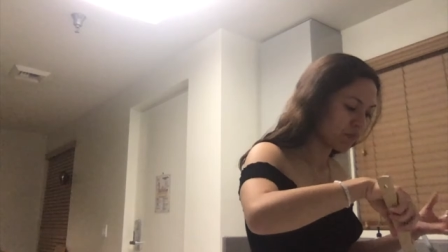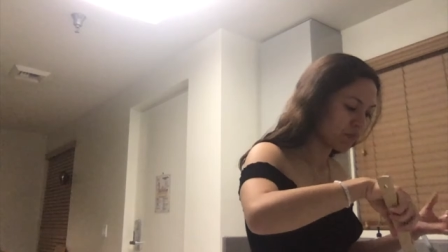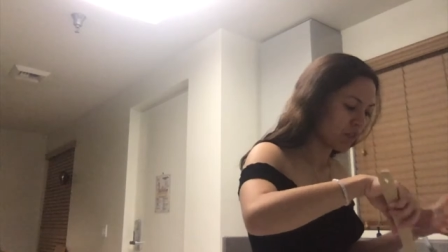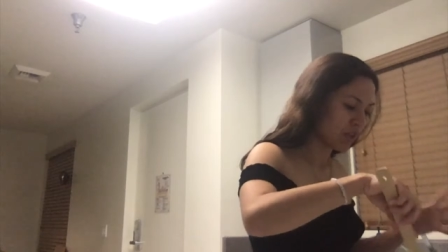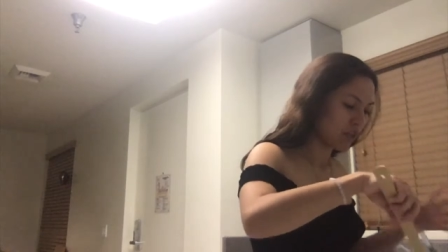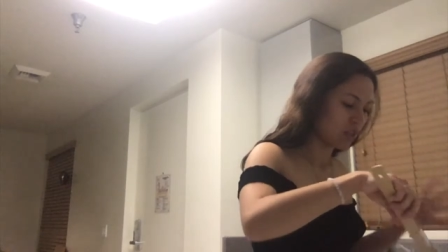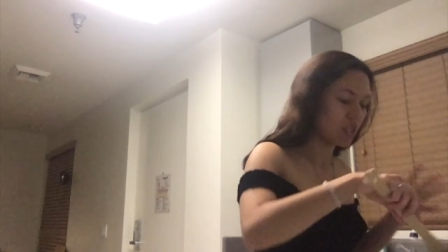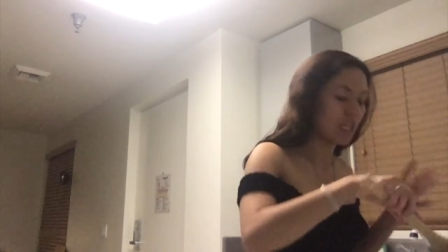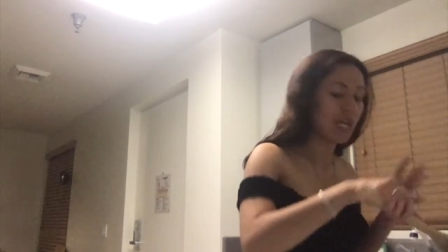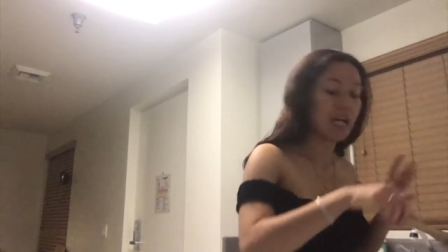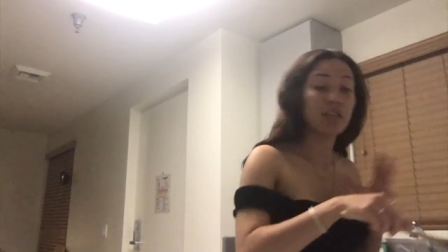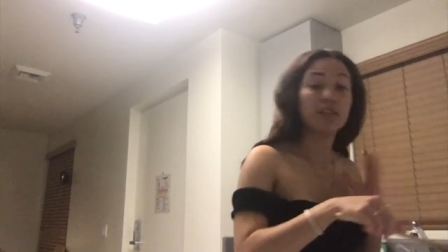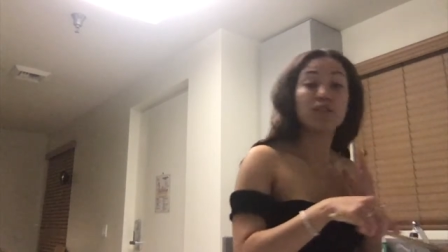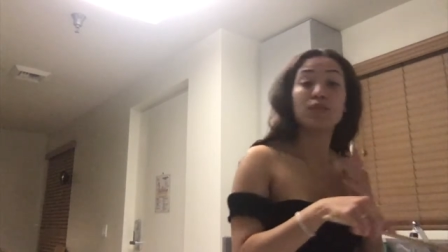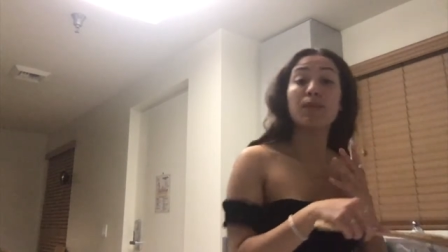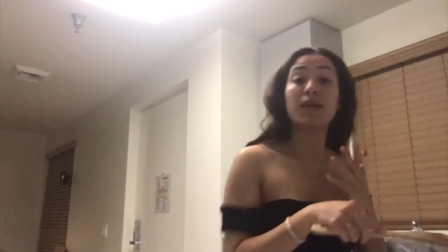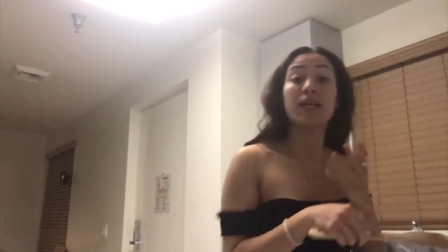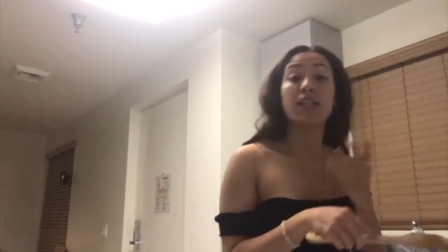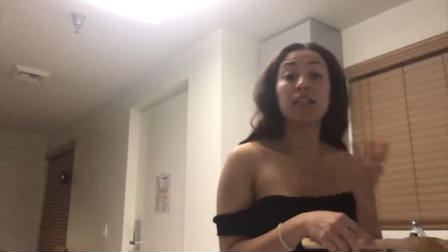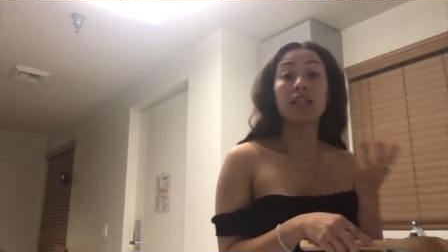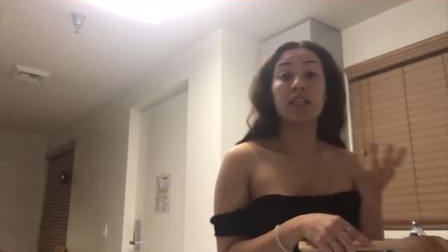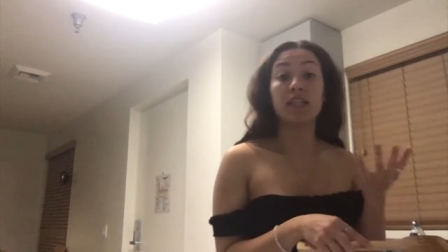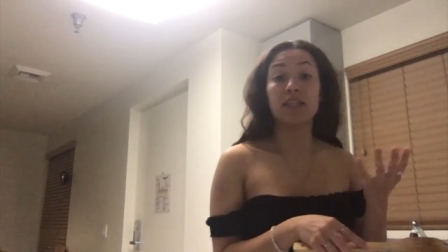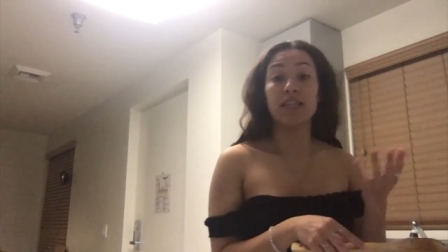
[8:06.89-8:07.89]
That's why the
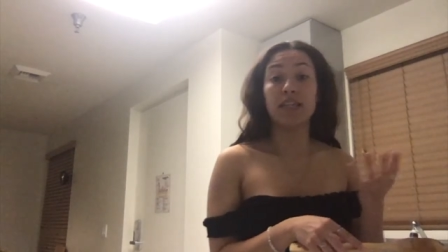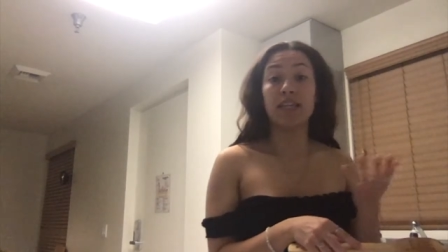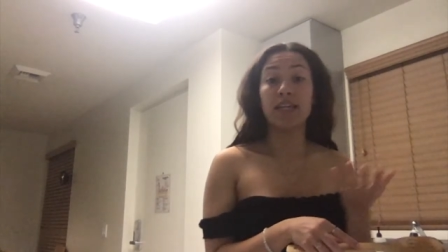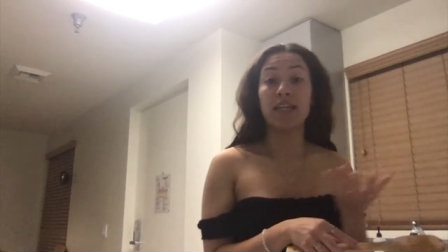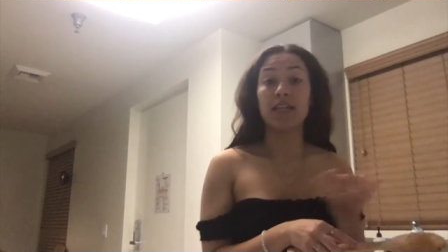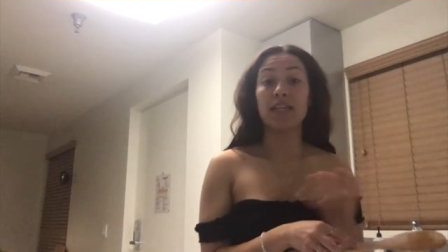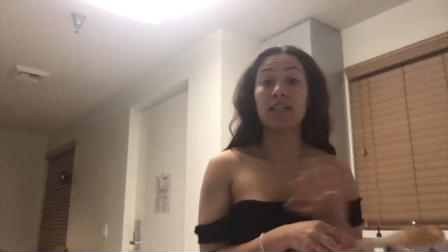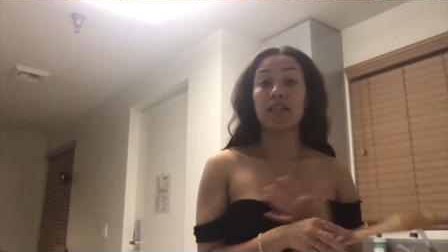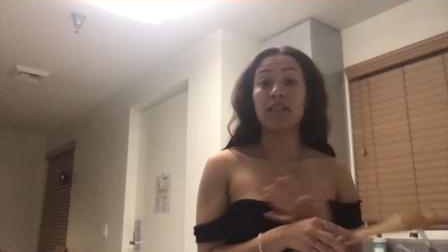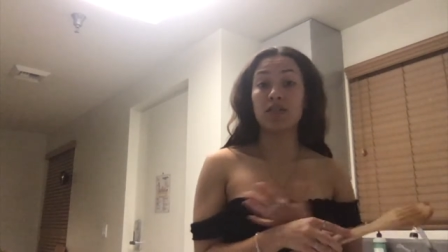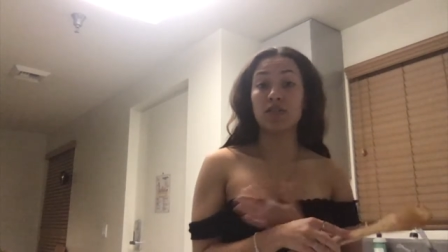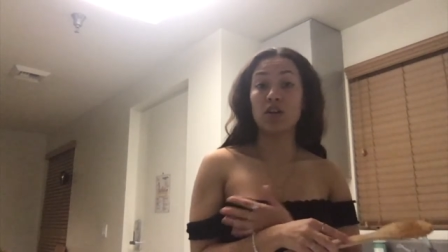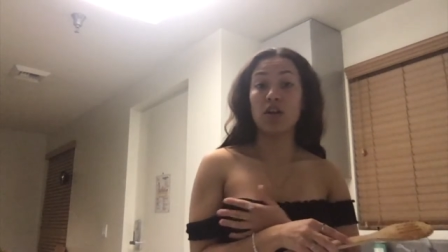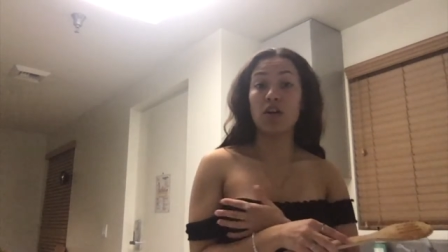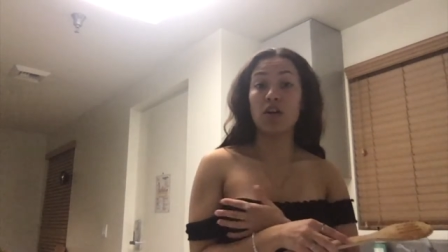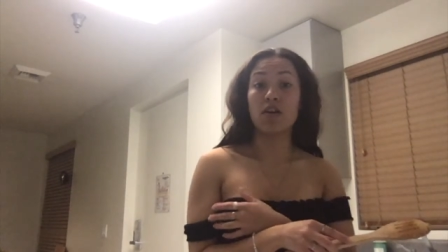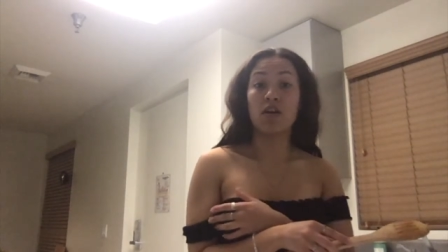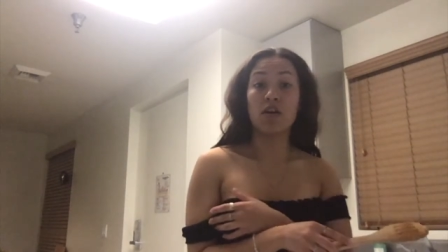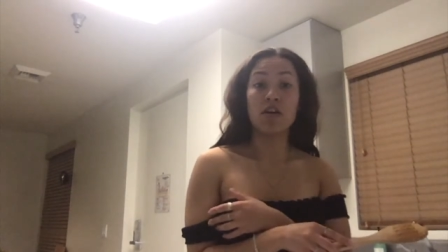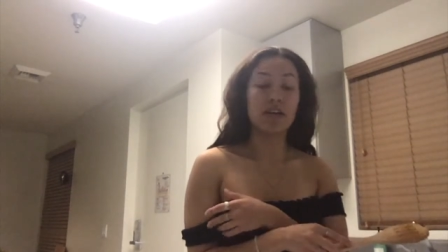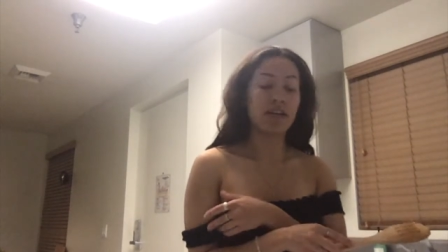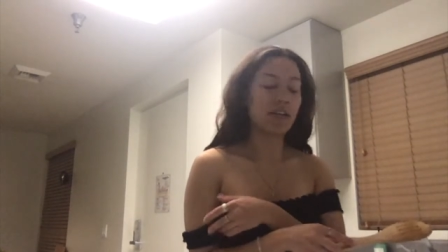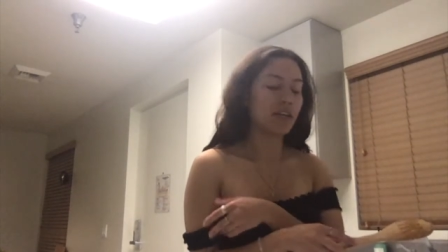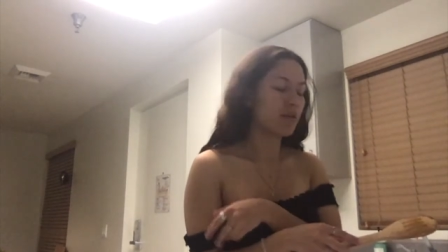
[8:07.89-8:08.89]
lid is not on
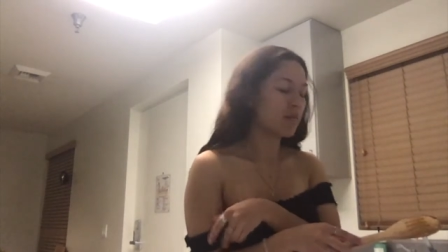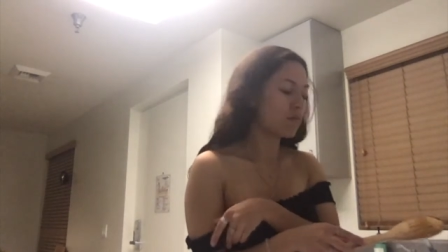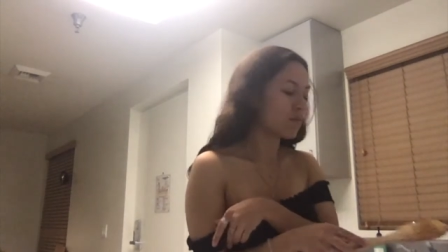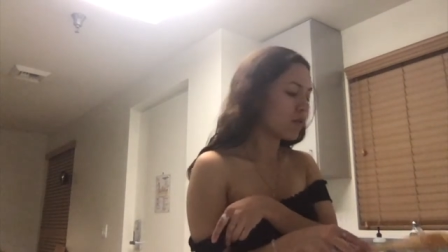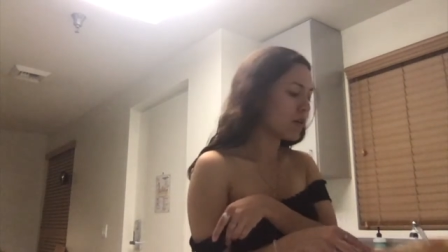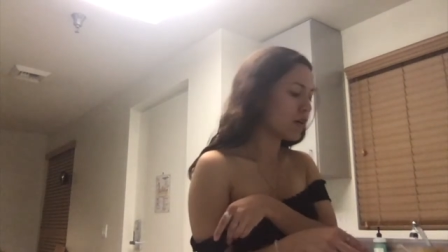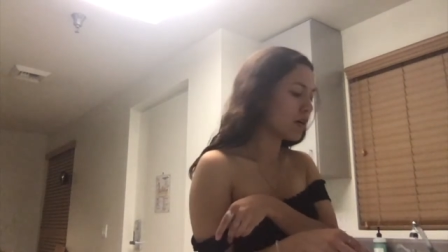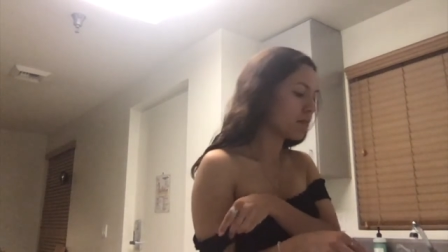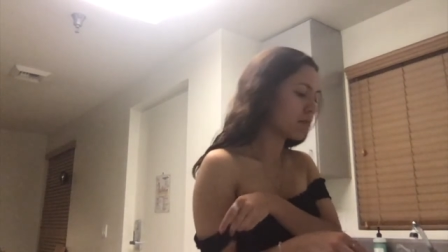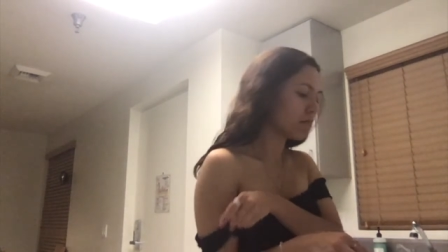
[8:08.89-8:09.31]
anymore.